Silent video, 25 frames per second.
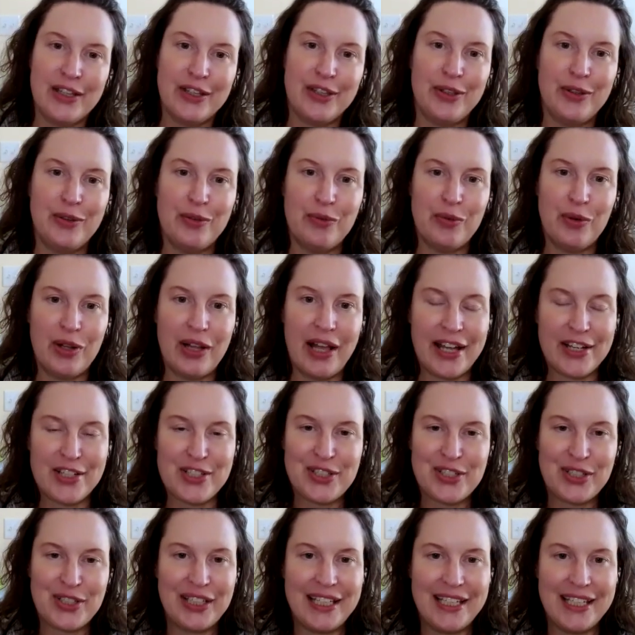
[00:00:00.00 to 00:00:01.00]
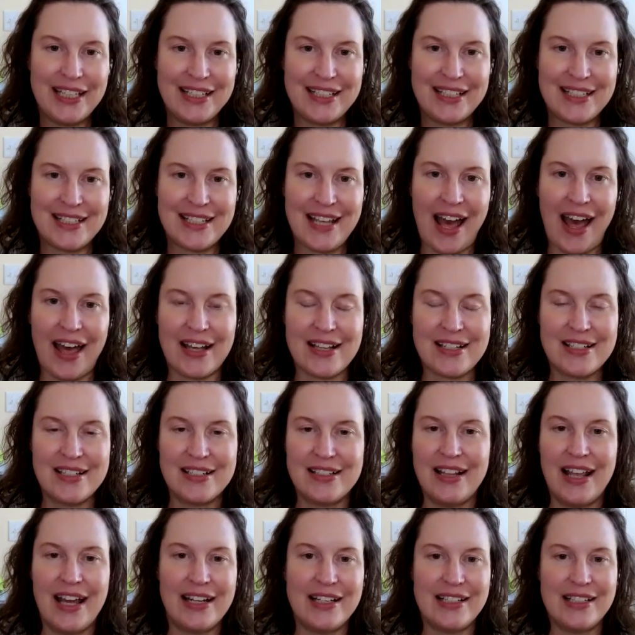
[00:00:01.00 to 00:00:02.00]
you will actually get a
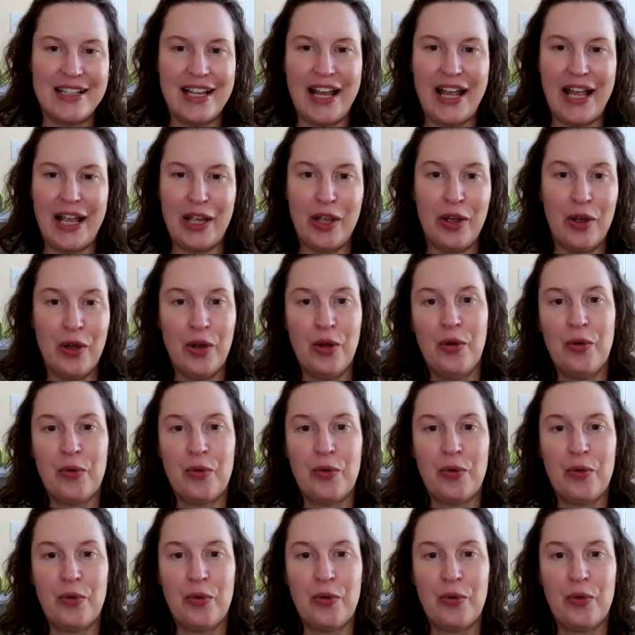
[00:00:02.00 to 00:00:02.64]
text that day